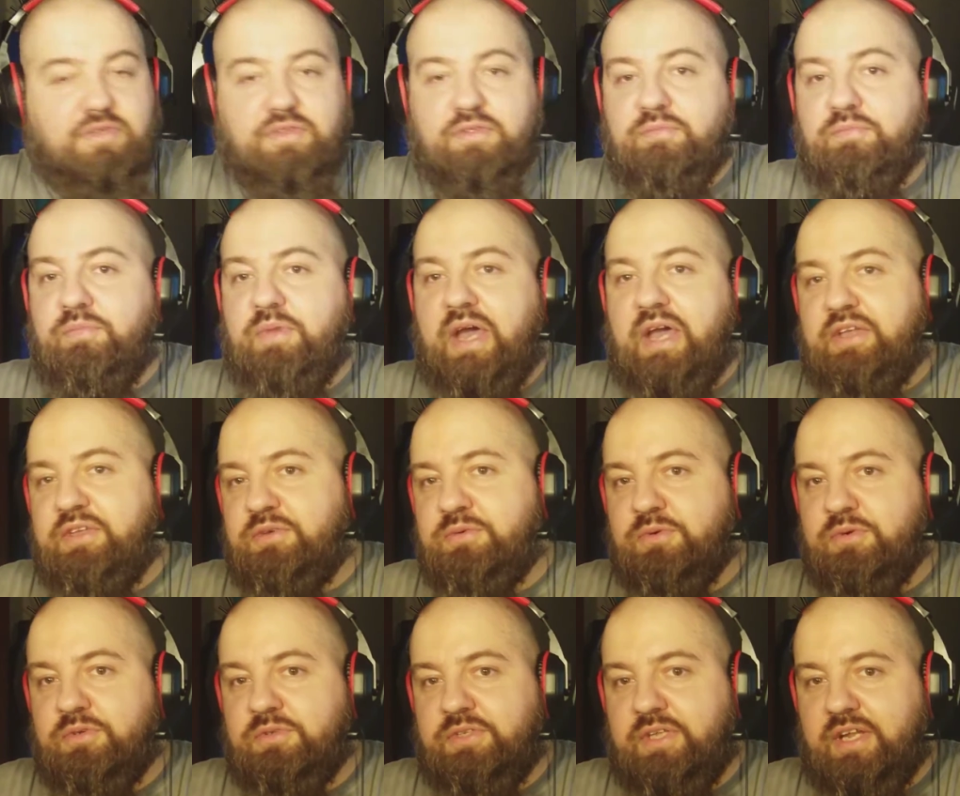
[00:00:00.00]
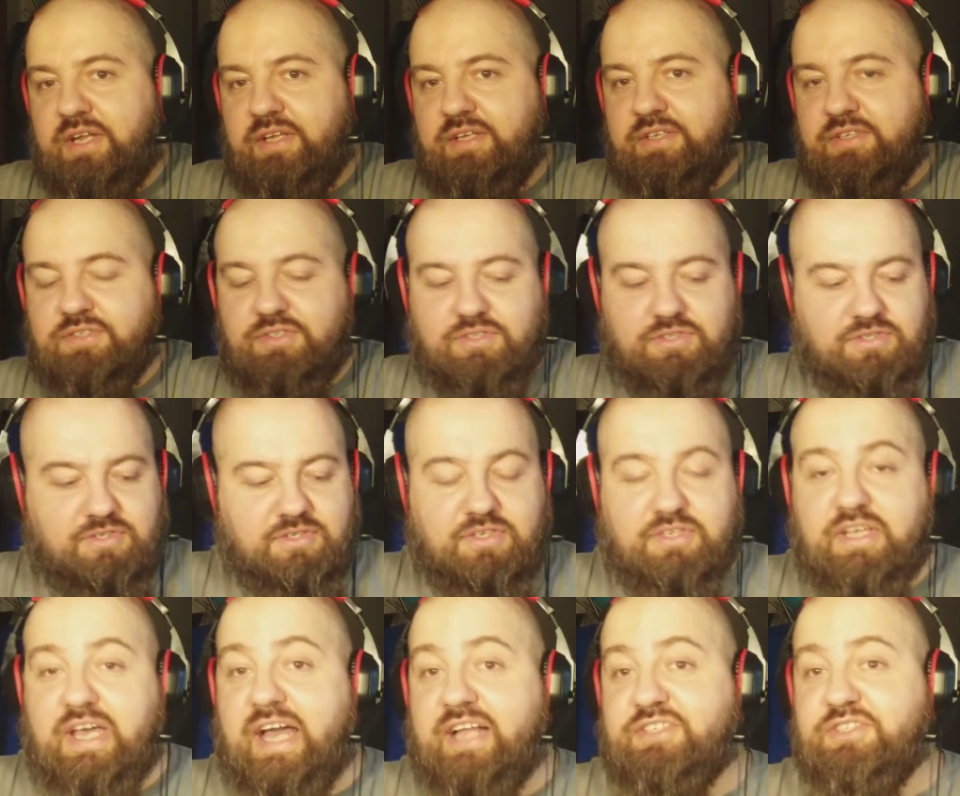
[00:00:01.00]
the manual that is
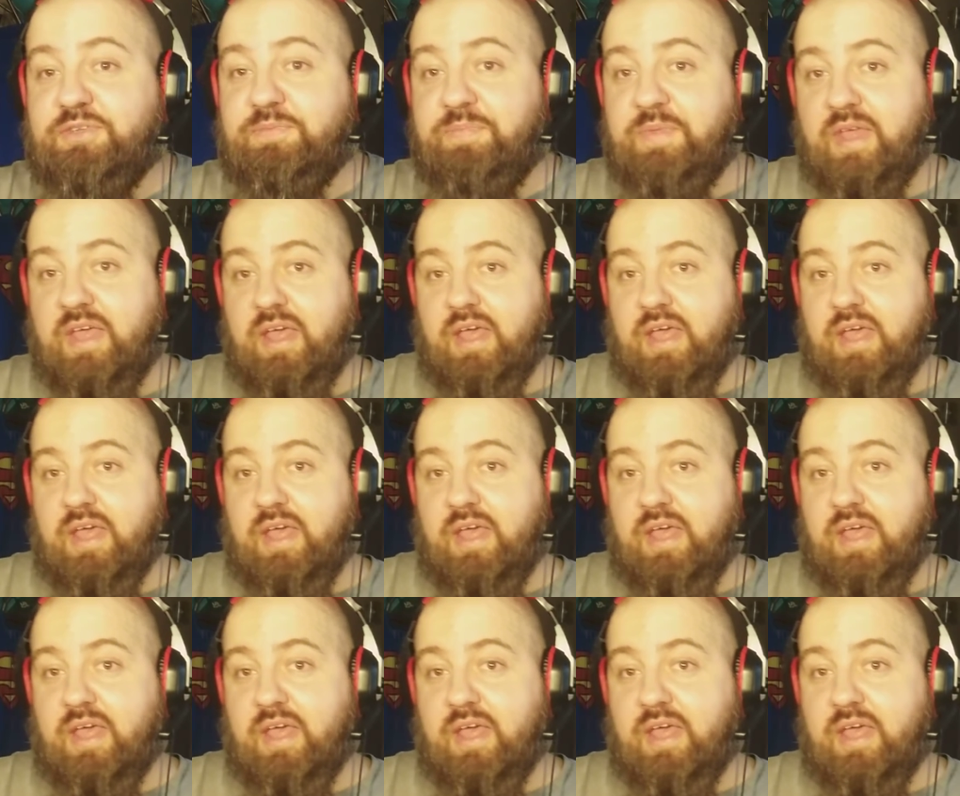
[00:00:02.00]
attached.